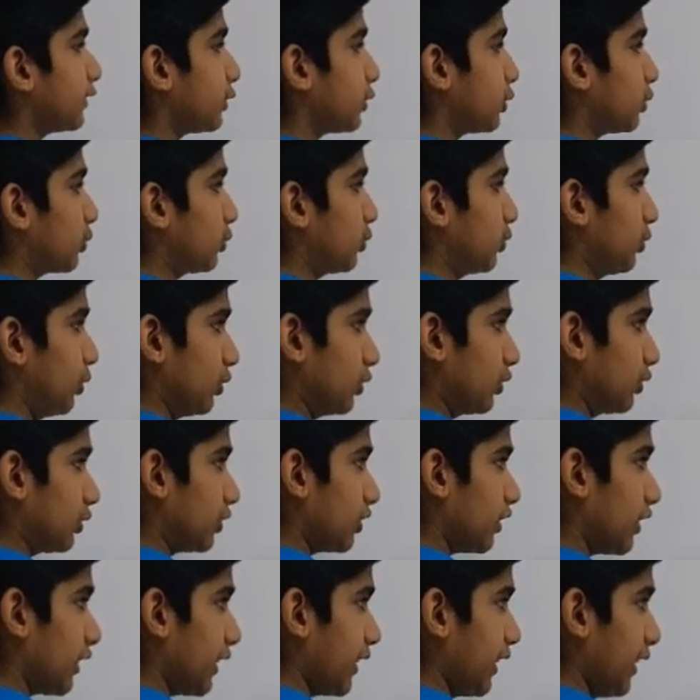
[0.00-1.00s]
2,
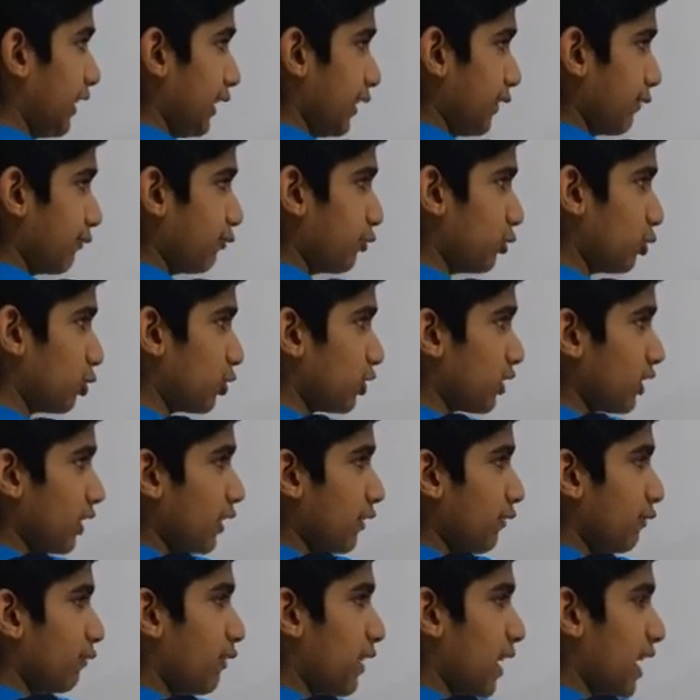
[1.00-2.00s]
3, 4,
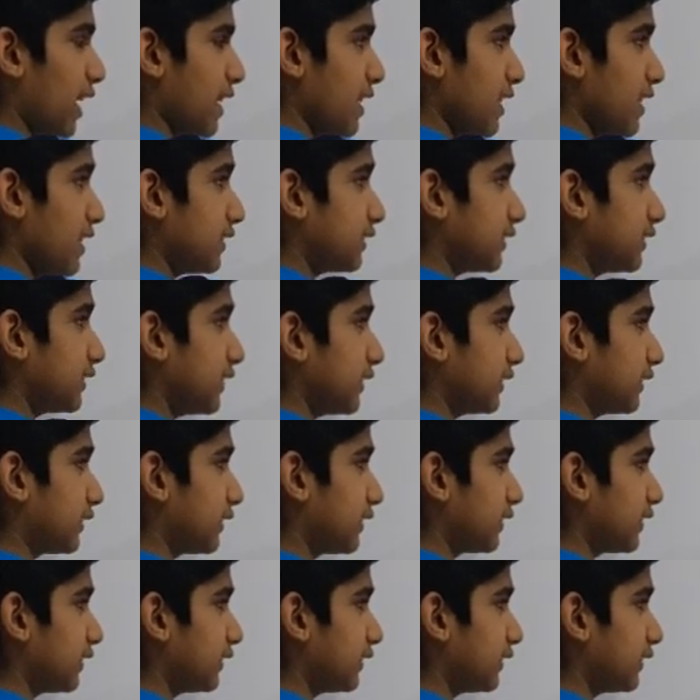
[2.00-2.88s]
5, 6,